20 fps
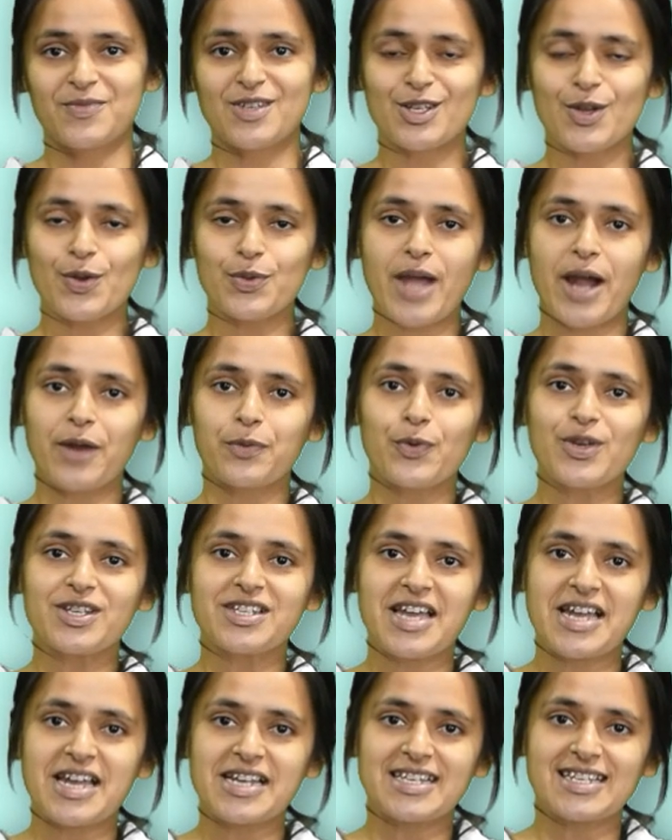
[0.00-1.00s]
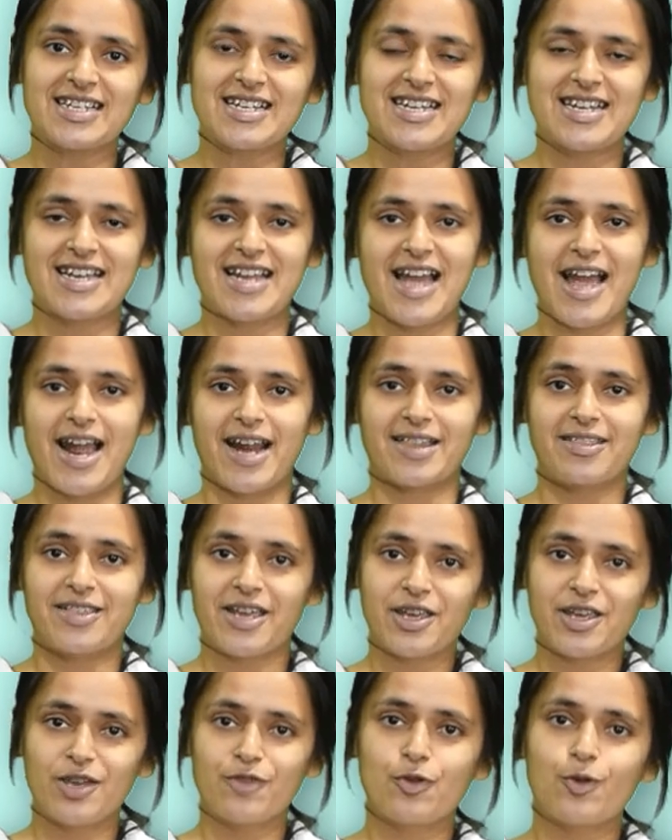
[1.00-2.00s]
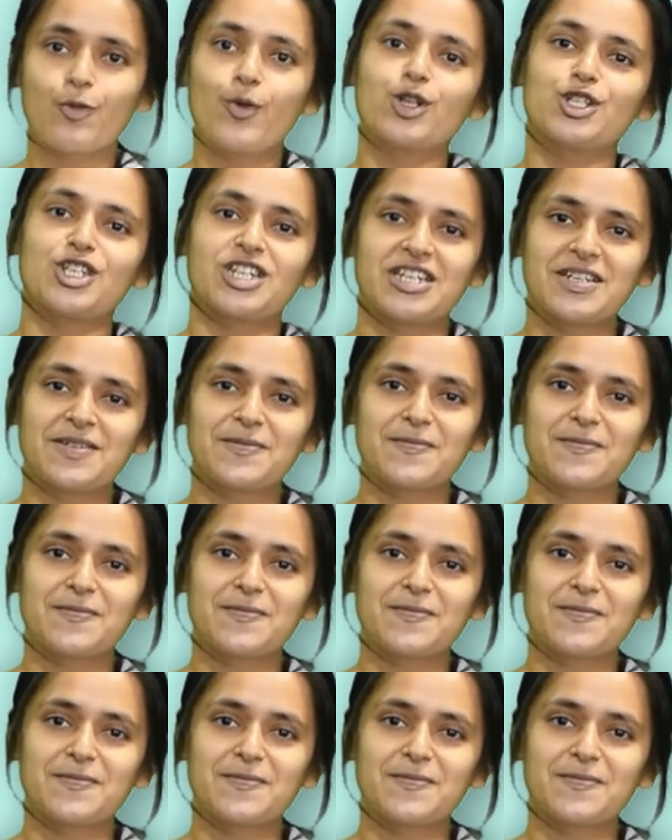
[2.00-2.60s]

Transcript: so that was it and thank you for watching